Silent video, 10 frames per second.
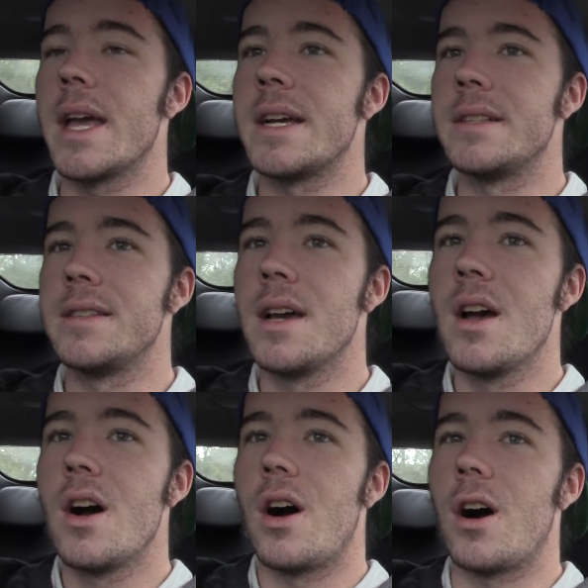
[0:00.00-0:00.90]
And
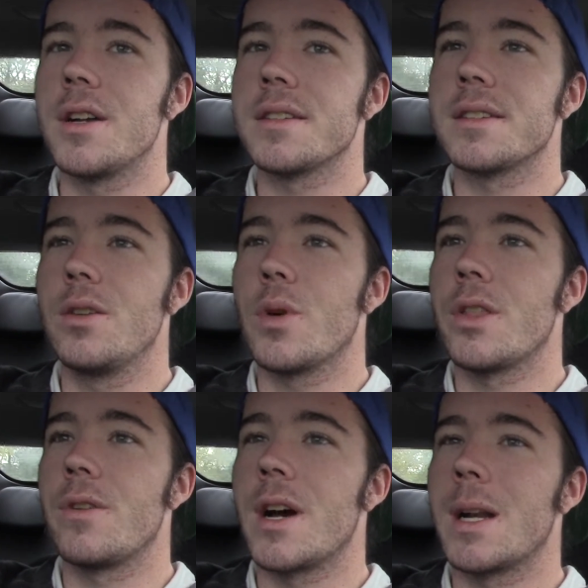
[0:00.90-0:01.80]
honestly,
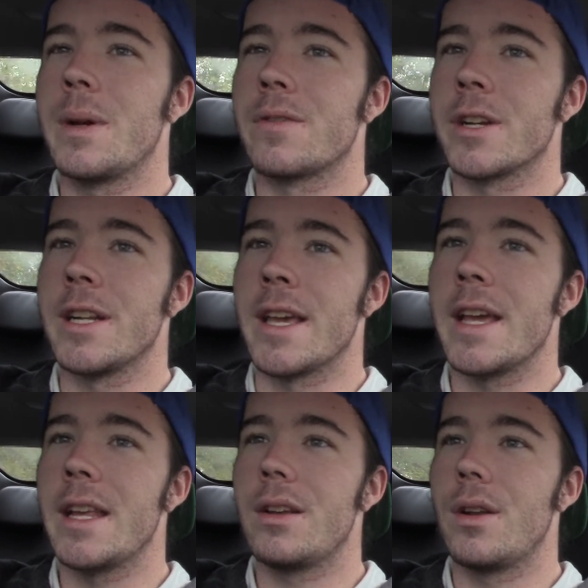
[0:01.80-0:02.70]
whether or not I'm ever going to
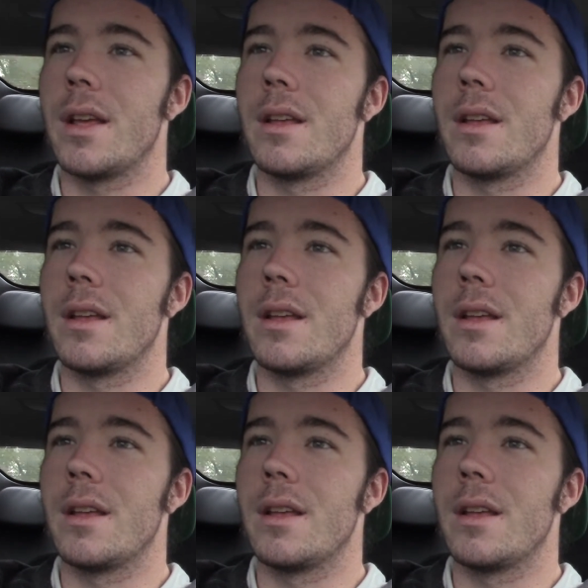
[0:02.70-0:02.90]
hit it